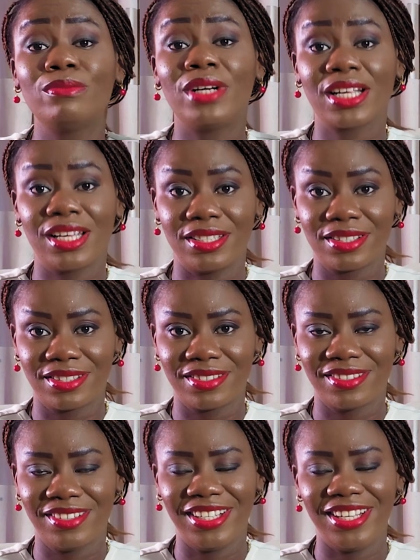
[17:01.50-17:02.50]
markets.
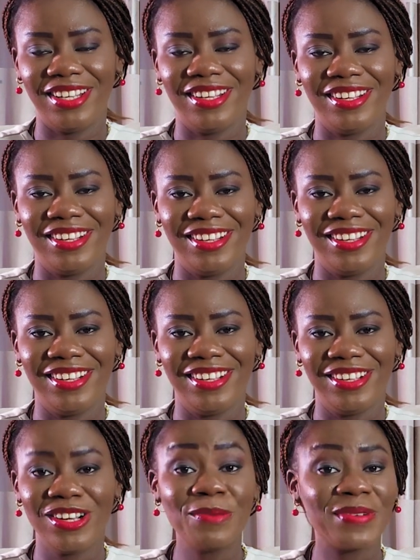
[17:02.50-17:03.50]
Hey,
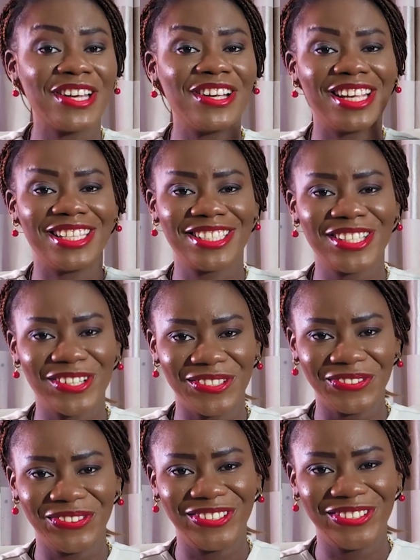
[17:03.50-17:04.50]
hope you are not getting
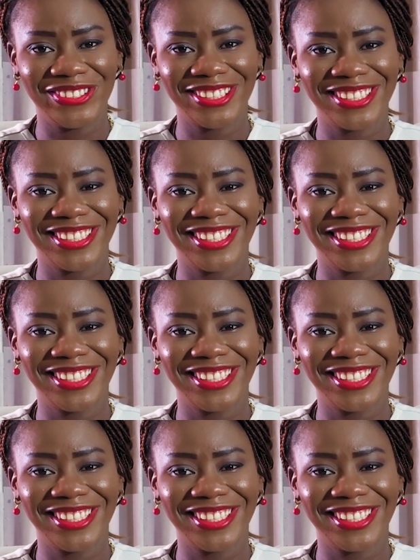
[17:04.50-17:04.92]
confused.